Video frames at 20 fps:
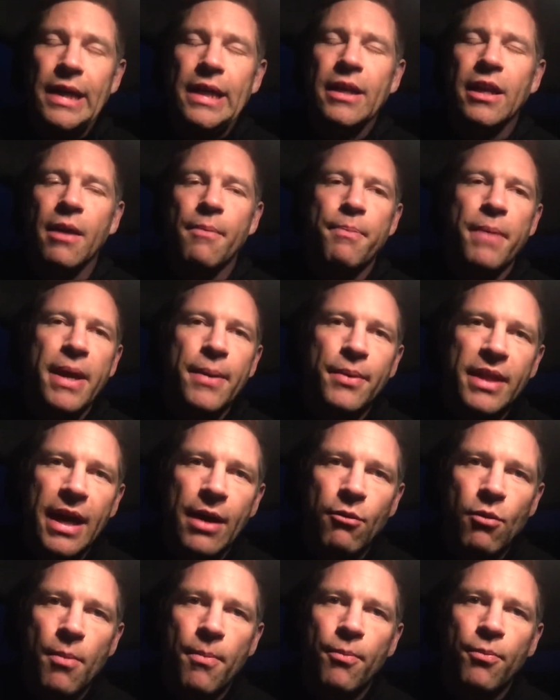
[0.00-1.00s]
Maybe
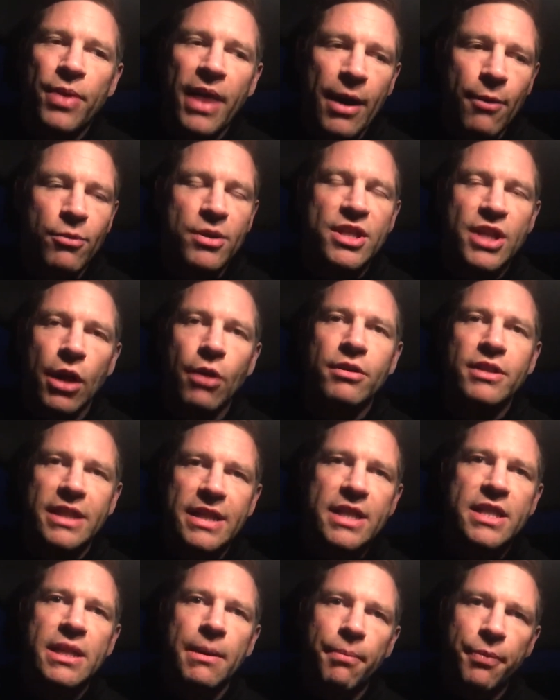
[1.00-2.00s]
that results
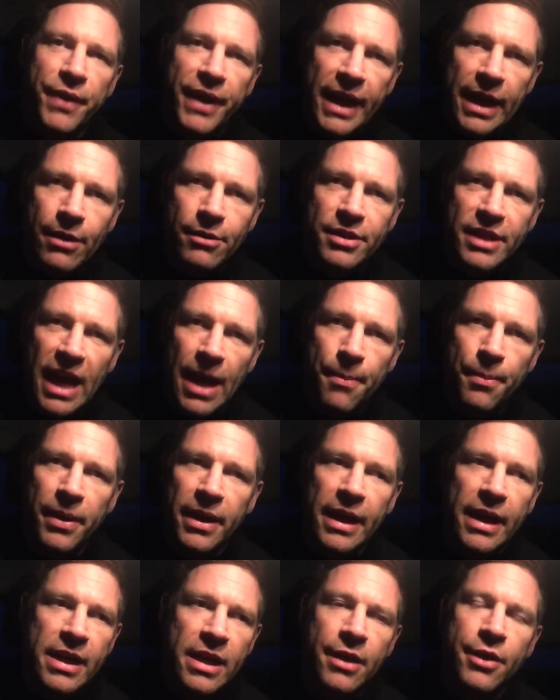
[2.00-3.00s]
in something else
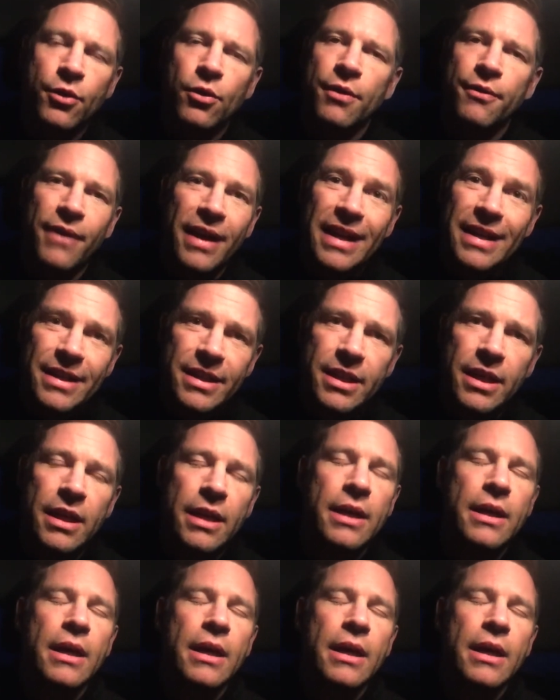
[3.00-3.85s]
happening, another event,